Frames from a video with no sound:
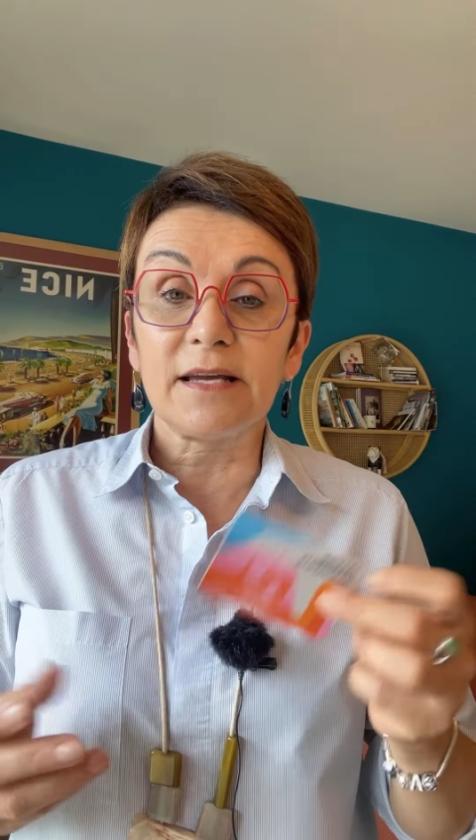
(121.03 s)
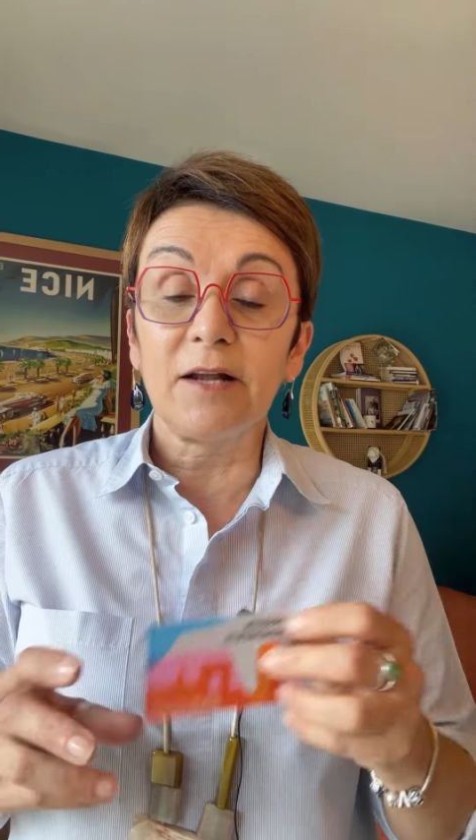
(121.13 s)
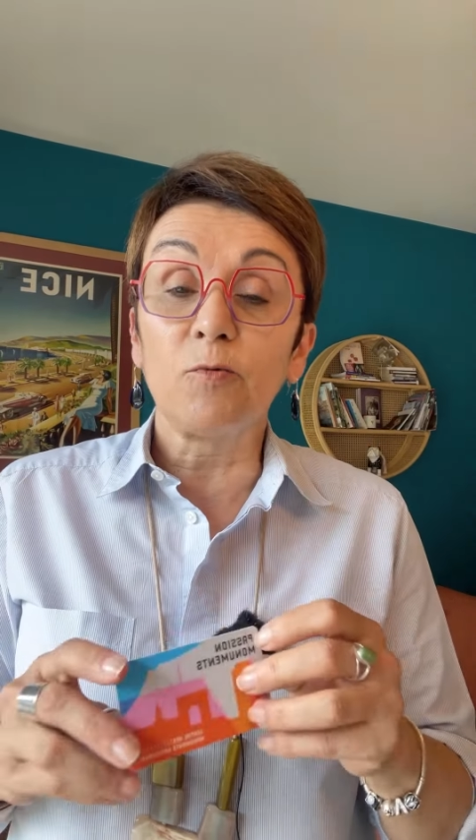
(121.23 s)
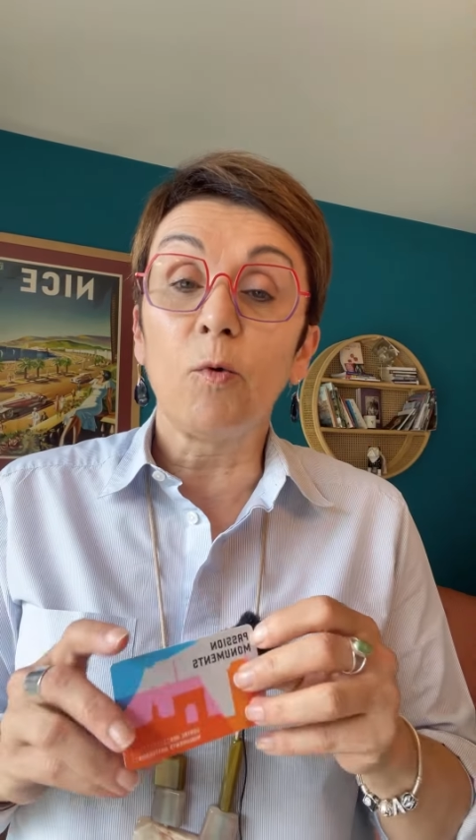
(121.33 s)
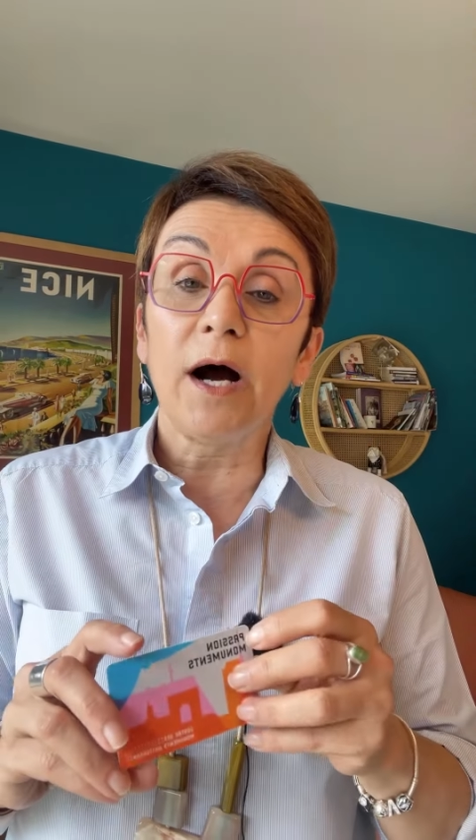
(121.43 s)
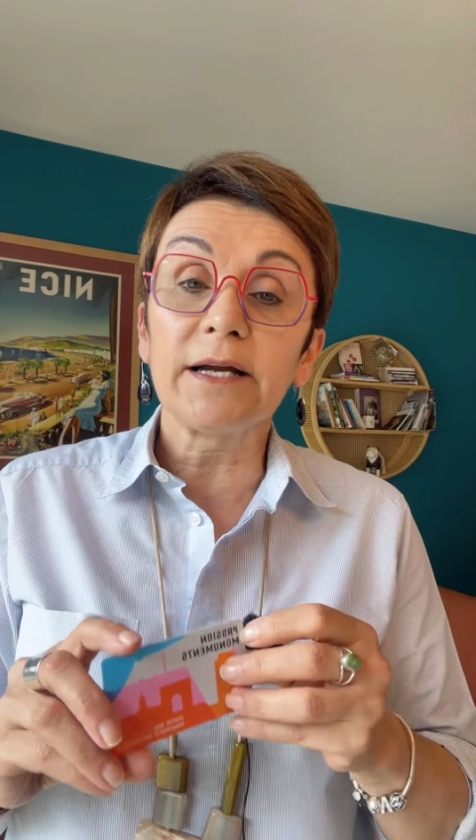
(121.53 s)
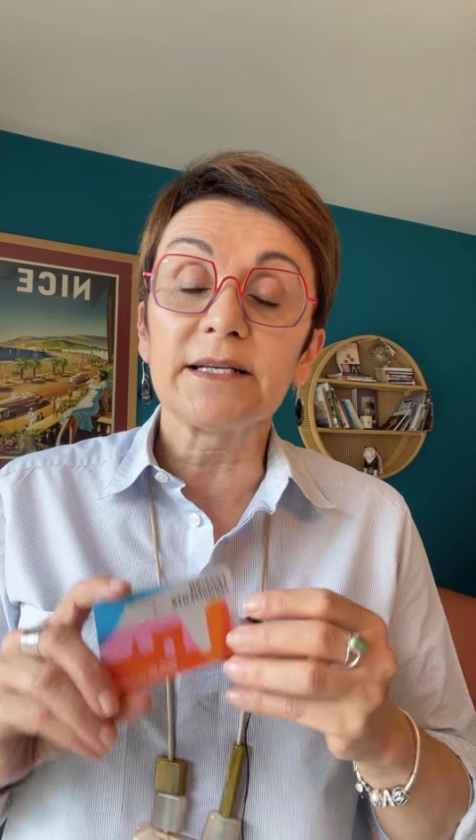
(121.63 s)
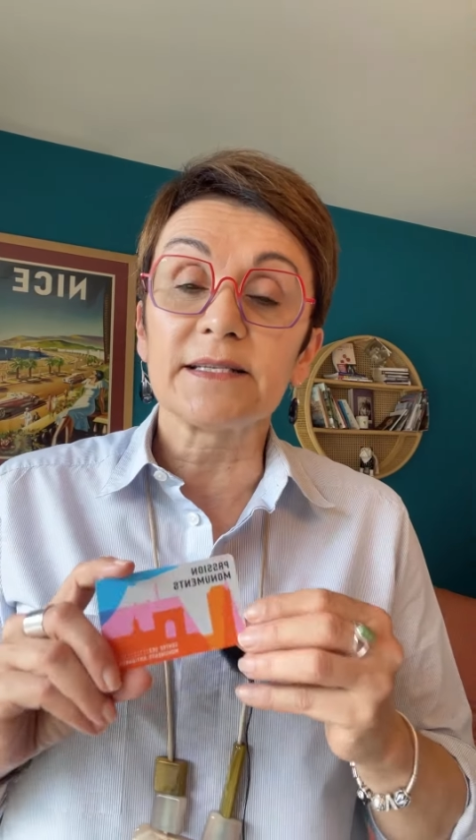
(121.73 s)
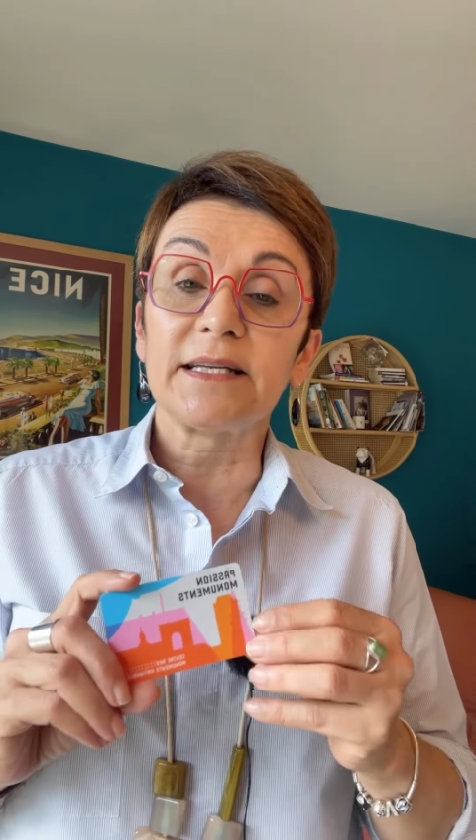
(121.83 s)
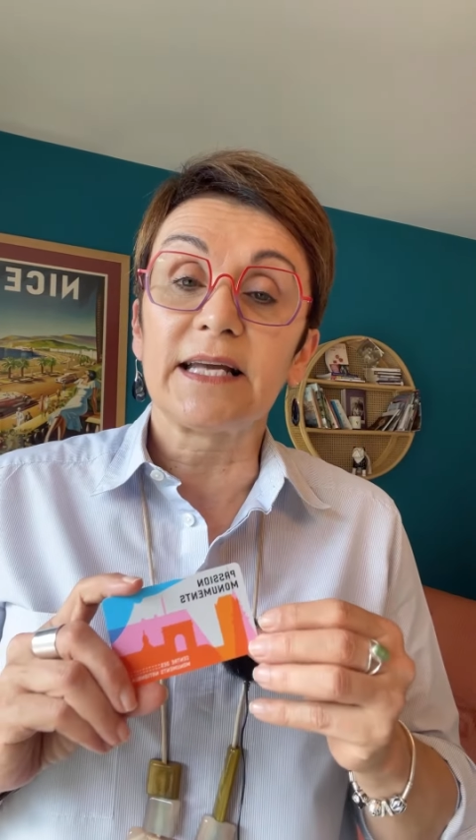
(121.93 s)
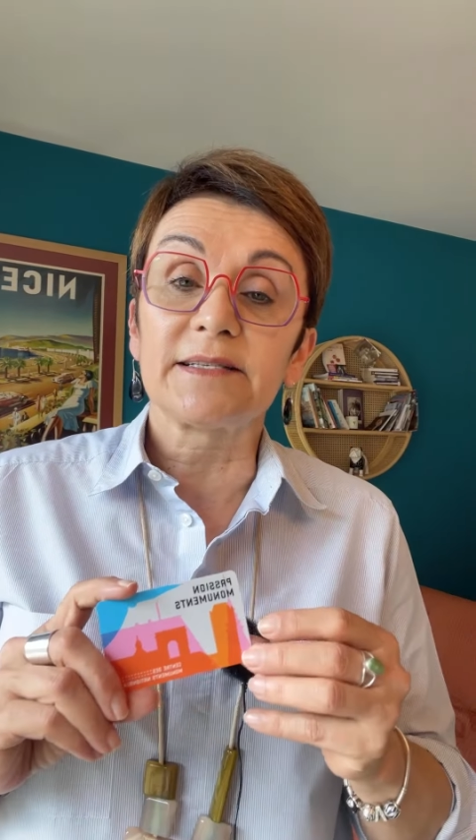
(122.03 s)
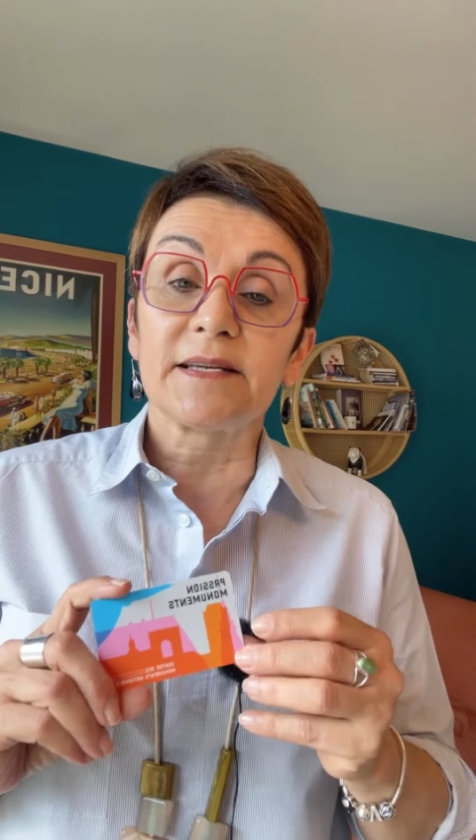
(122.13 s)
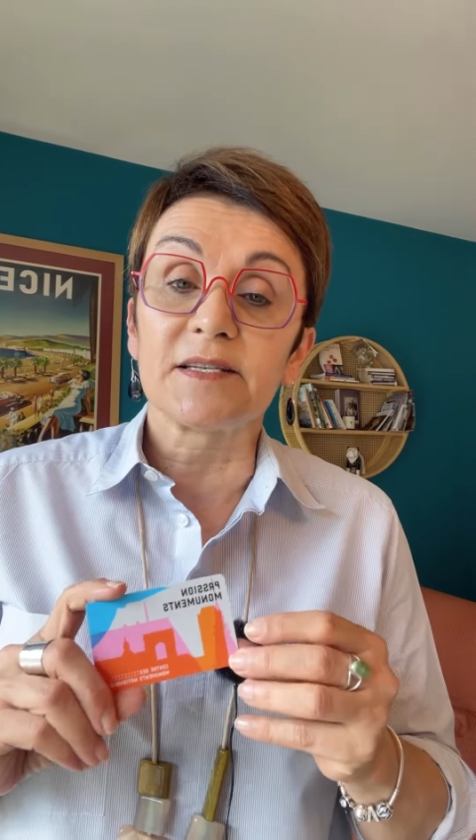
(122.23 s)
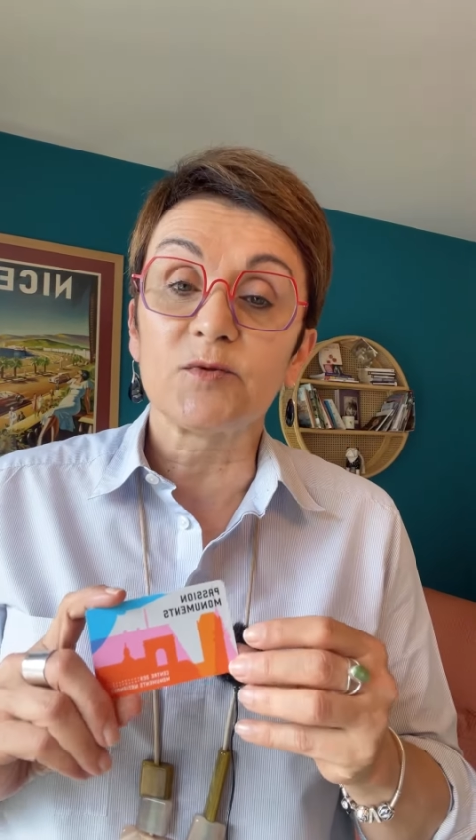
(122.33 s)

and why does it exist?